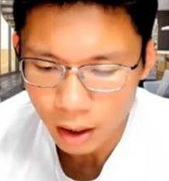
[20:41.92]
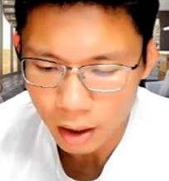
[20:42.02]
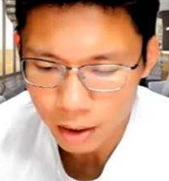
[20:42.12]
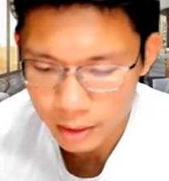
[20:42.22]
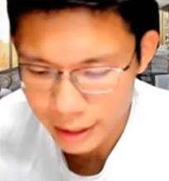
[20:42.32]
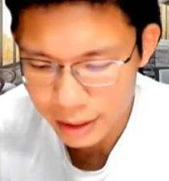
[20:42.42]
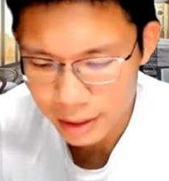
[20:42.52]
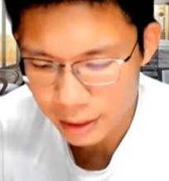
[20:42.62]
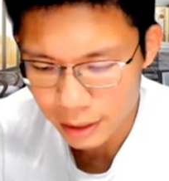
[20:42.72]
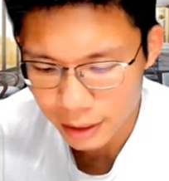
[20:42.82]

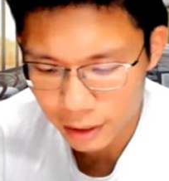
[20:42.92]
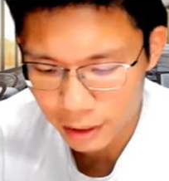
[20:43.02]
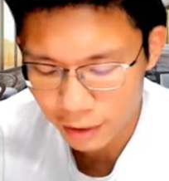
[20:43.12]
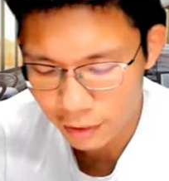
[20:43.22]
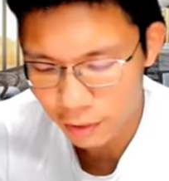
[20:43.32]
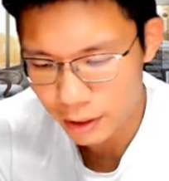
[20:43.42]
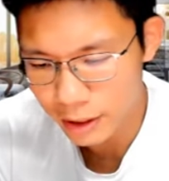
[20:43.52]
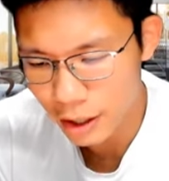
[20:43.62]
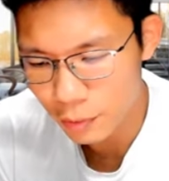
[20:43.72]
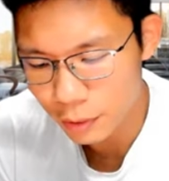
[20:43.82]
Then okay,
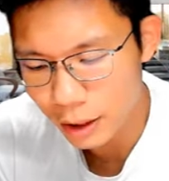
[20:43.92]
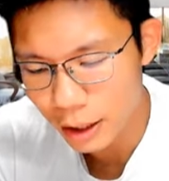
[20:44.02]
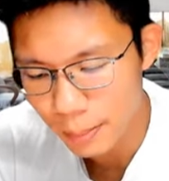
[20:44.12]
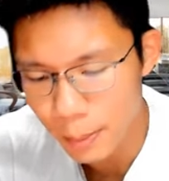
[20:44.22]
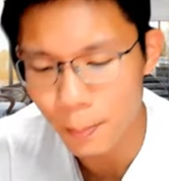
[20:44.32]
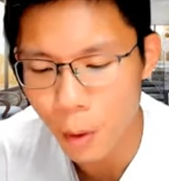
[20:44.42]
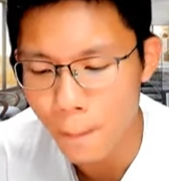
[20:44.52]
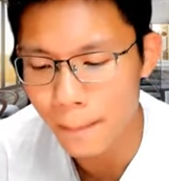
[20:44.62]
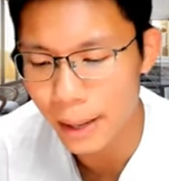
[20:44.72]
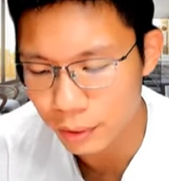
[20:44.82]
now we look a little bit more
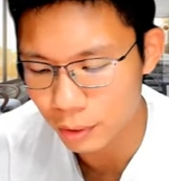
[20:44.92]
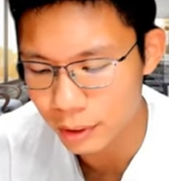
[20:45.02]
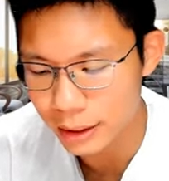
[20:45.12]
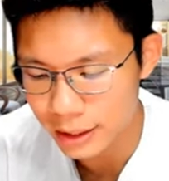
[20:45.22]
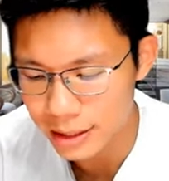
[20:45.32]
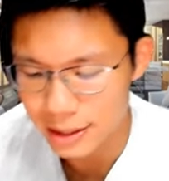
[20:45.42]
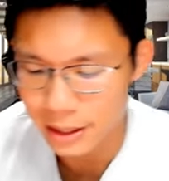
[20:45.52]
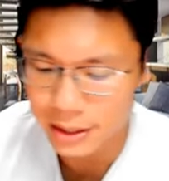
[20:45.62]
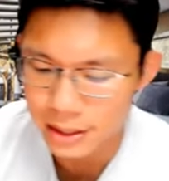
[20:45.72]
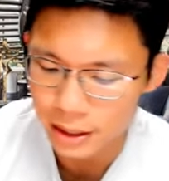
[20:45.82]
macro in that
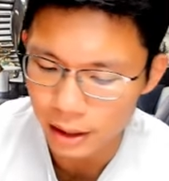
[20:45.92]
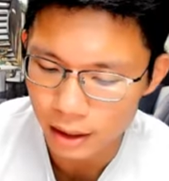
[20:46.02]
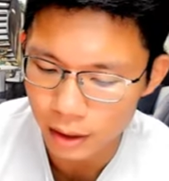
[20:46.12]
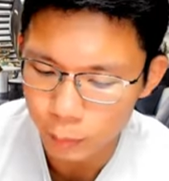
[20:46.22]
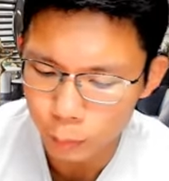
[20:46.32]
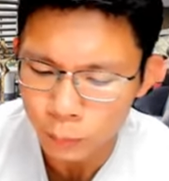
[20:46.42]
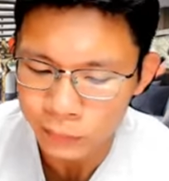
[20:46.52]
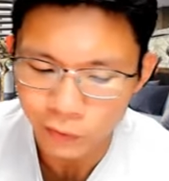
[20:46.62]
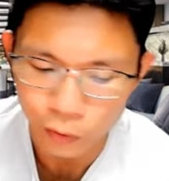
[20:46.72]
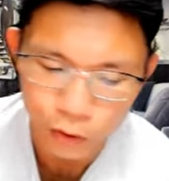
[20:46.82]
sense. For
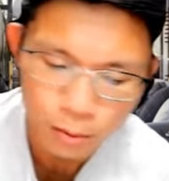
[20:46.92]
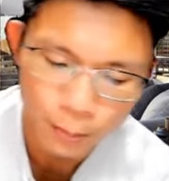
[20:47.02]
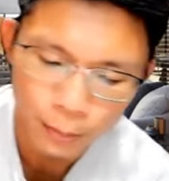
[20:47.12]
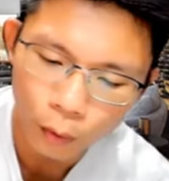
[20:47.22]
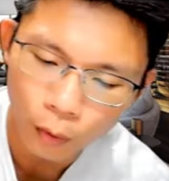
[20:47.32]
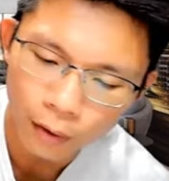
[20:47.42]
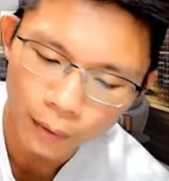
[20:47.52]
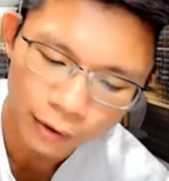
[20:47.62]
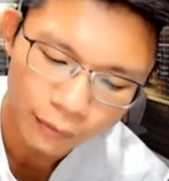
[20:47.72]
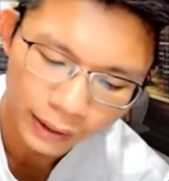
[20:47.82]
those people who are
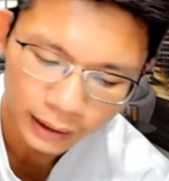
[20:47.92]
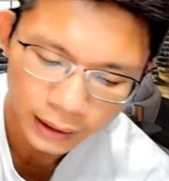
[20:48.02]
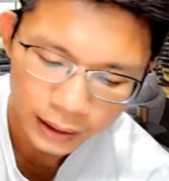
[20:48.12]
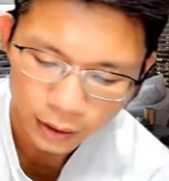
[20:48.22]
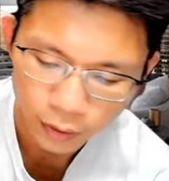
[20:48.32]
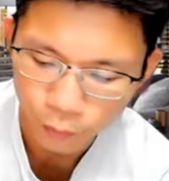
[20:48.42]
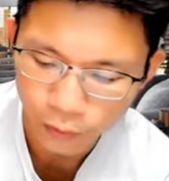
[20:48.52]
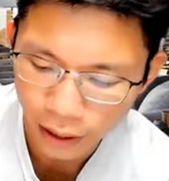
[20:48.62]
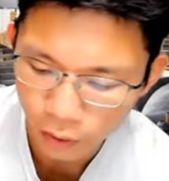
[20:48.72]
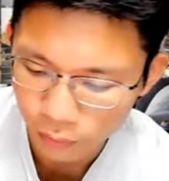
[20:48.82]
wondering,
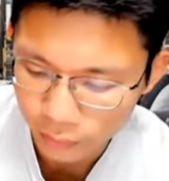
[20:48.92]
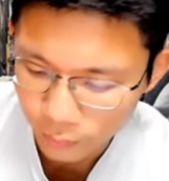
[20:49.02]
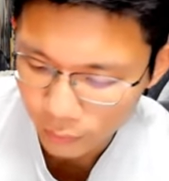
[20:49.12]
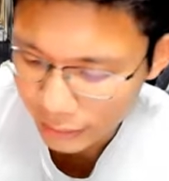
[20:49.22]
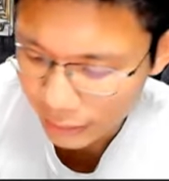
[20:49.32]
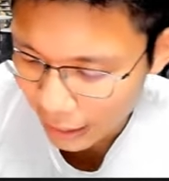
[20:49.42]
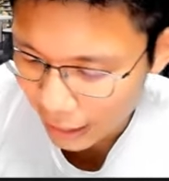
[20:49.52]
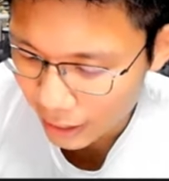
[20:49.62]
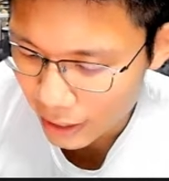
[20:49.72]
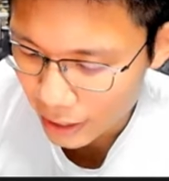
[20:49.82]
we are looking
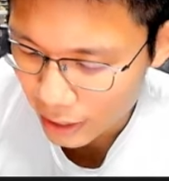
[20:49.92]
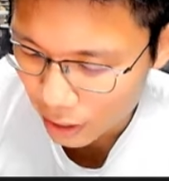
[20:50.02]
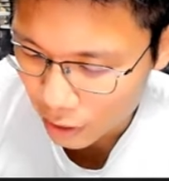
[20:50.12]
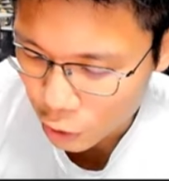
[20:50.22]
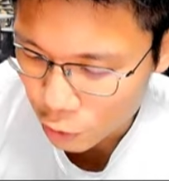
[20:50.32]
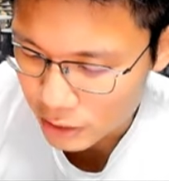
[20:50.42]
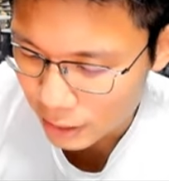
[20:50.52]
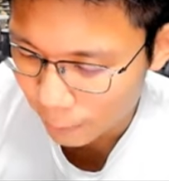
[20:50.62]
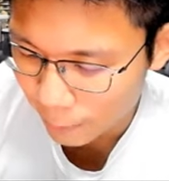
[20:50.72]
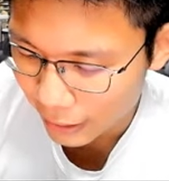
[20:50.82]
at new
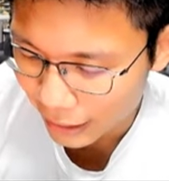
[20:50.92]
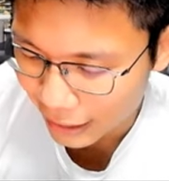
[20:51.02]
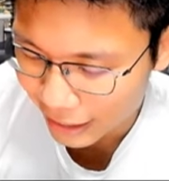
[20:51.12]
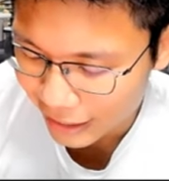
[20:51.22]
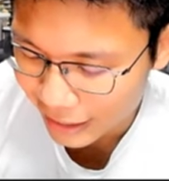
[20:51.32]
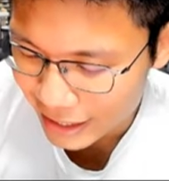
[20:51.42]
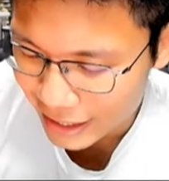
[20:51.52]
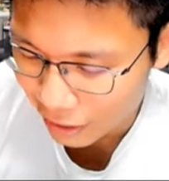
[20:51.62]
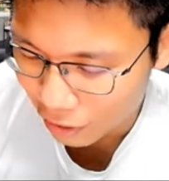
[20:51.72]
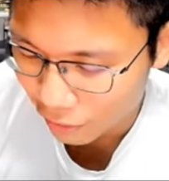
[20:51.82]
supply at this
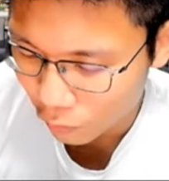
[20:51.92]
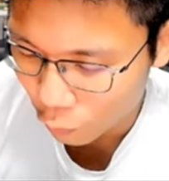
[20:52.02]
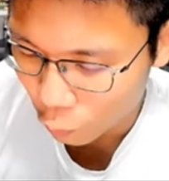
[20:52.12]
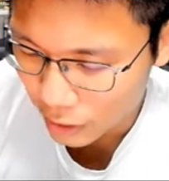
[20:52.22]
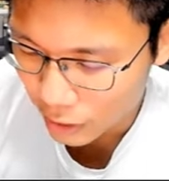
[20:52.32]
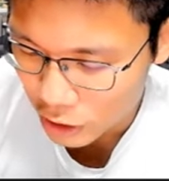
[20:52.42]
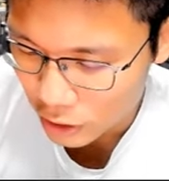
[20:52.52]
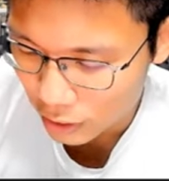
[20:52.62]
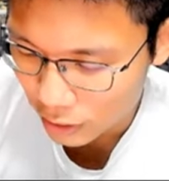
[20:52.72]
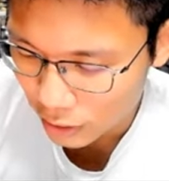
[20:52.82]
kind of level, which
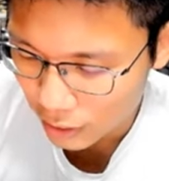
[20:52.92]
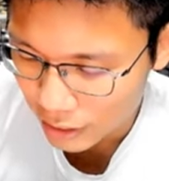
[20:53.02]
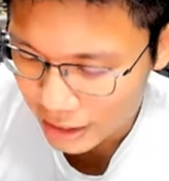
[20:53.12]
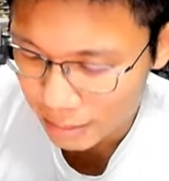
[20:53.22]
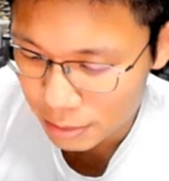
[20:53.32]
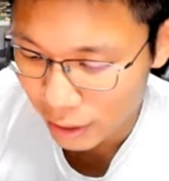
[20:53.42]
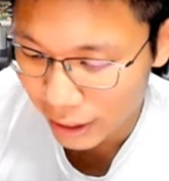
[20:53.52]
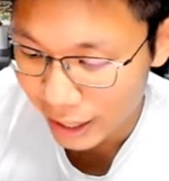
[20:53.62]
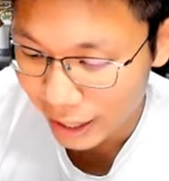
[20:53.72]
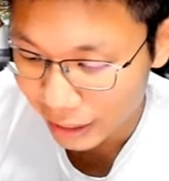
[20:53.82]
seems quite
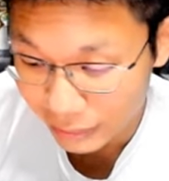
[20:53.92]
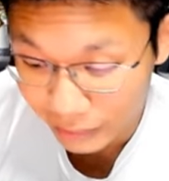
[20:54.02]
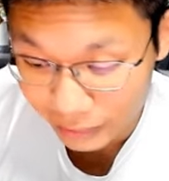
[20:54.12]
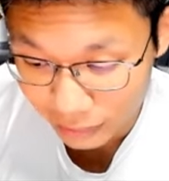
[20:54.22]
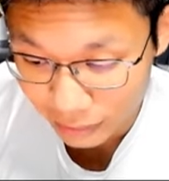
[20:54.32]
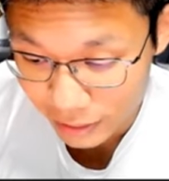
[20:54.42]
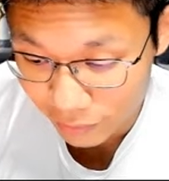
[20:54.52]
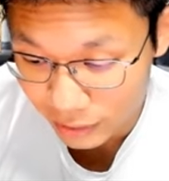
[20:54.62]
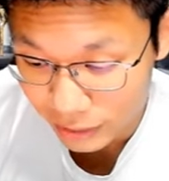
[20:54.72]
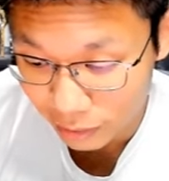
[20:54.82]
high.
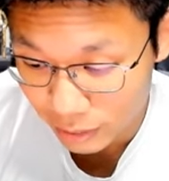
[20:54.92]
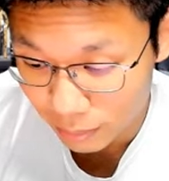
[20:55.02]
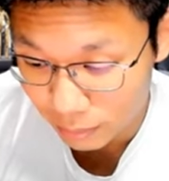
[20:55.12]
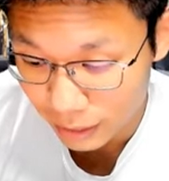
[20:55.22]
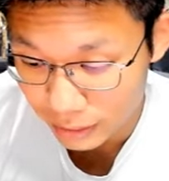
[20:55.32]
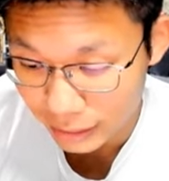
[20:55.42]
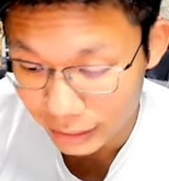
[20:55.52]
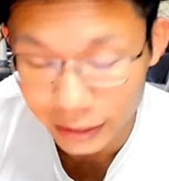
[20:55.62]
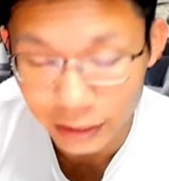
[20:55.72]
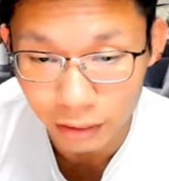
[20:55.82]
17,000 plus,
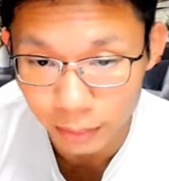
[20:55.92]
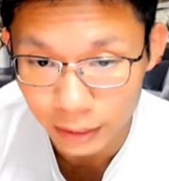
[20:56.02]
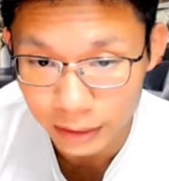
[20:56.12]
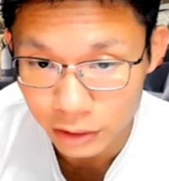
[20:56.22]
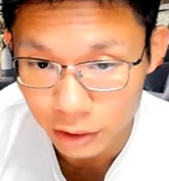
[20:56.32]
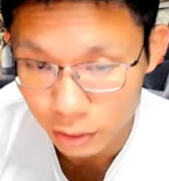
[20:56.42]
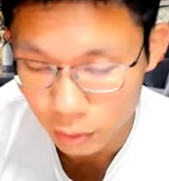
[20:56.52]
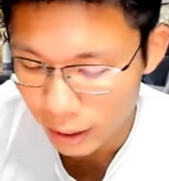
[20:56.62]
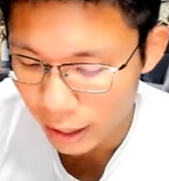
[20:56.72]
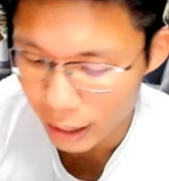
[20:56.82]
18,000 plus is
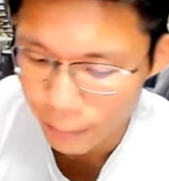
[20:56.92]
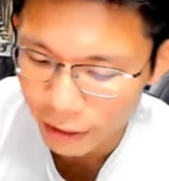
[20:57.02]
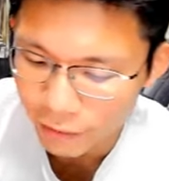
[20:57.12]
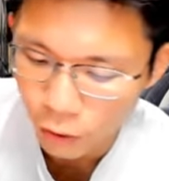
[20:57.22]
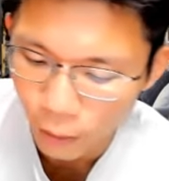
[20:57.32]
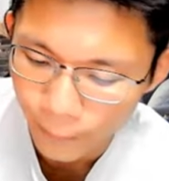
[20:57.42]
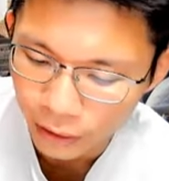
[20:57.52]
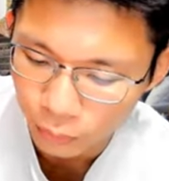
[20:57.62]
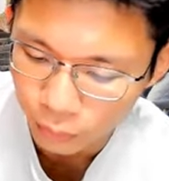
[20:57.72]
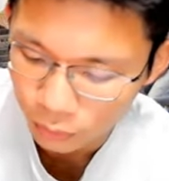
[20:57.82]
quite high. But if you compare
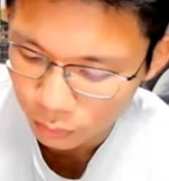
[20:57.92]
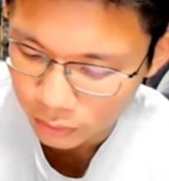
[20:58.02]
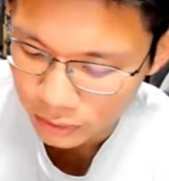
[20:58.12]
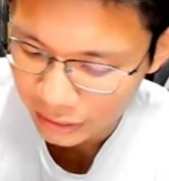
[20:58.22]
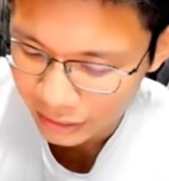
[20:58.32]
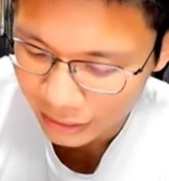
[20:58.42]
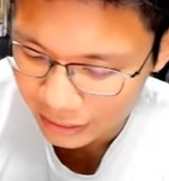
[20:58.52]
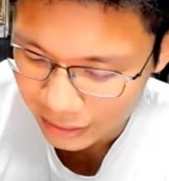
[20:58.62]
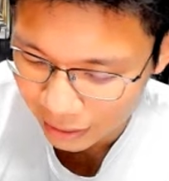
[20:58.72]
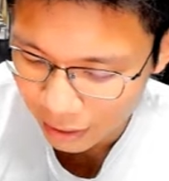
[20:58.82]
to those
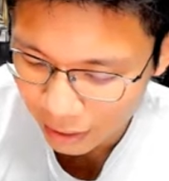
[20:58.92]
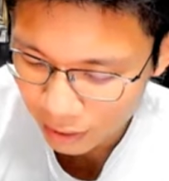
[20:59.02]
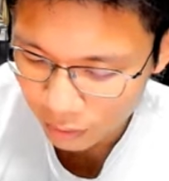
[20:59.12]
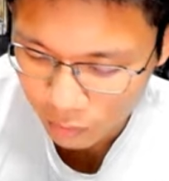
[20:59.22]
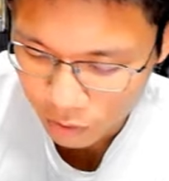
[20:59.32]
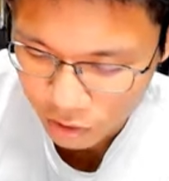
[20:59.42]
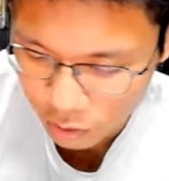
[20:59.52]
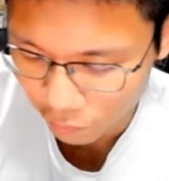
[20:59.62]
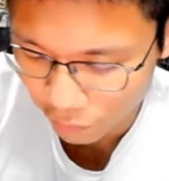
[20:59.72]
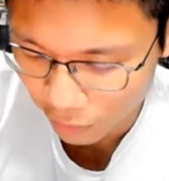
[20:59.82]
heydays, which is
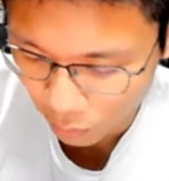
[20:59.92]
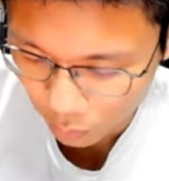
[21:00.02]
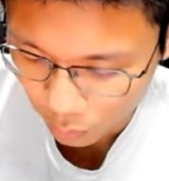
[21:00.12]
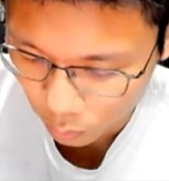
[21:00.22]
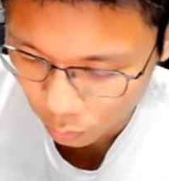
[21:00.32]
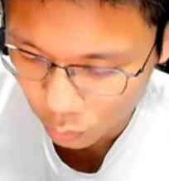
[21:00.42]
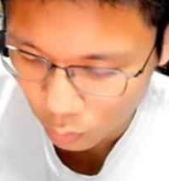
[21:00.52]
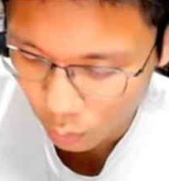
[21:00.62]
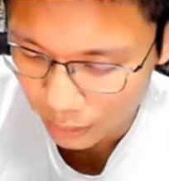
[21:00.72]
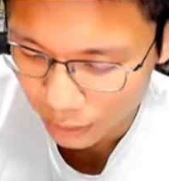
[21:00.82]
not very long ago,
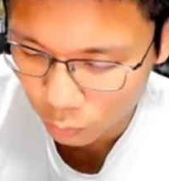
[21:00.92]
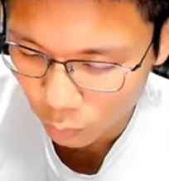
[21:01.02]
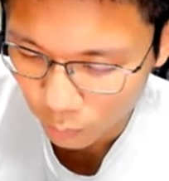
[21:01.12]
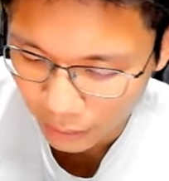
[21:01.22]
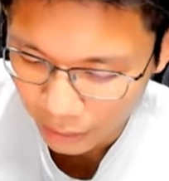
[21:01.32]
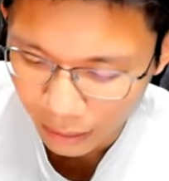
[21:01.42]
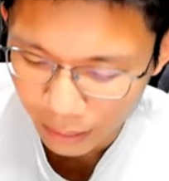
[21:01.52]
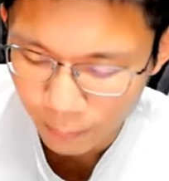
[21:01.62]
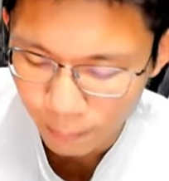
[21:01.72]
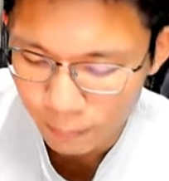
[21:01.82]
2018, 2019,
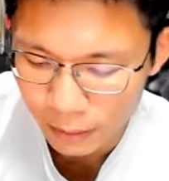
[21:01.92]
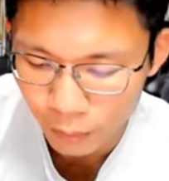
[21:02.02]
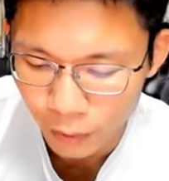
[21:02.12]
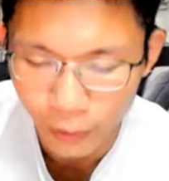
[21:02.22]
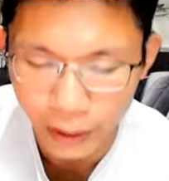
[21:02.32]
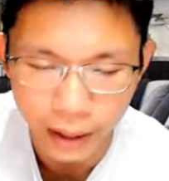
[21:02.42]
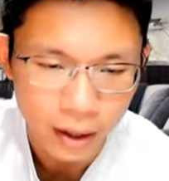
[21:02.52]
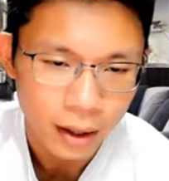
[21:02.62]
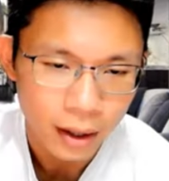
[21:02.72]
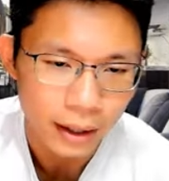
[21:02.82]
that period where
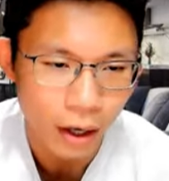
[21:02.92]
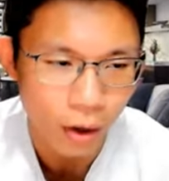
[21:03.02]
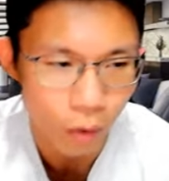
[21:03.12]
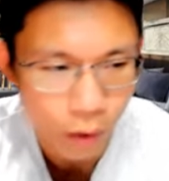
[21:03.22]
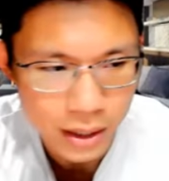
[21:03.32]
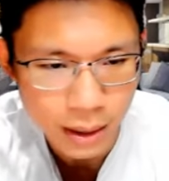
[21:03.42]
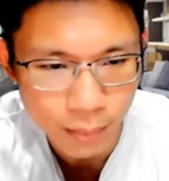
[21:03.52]
now quite some